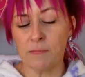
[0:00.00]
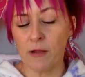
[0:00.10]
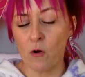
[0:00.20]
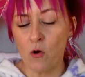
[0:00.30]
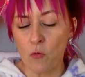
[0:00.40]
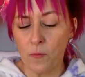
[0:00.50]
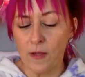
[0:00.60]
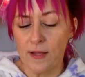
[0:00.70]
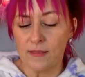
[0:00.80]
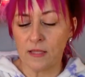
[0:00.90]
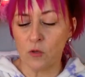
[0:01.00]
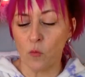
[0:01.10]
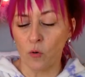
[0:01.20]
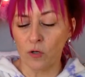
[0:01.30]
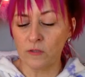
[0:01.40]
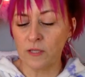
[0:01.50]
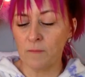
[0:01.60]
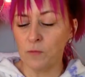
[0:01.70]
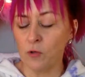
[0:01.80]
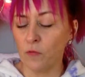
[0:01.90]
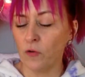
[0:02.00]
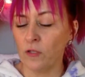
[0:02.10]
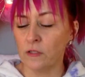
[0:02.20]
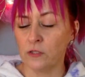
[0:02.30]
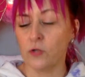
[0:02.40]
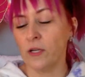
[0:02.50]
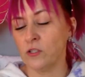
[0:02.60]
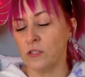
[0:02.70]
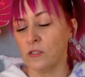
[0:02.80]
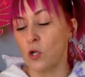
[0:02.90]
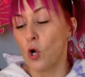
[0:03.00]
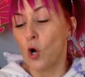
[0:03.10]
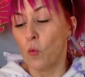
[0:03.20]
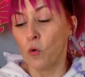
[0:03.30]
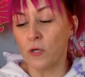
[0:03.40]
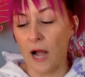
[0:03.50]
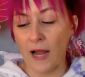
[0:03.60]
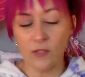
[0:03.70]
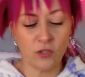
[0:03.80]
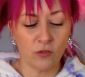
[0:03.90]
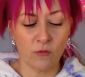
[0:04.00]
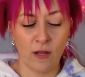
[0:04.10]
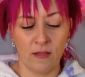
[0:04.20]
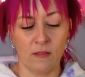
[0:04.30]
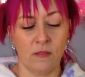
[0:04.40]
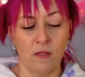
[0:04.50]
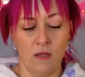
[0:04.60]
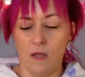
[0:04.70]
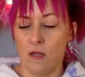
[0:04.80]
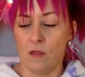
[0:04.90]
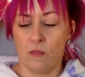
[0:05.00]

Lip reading: It's my hope that the words and beautiful illustrations will guide you and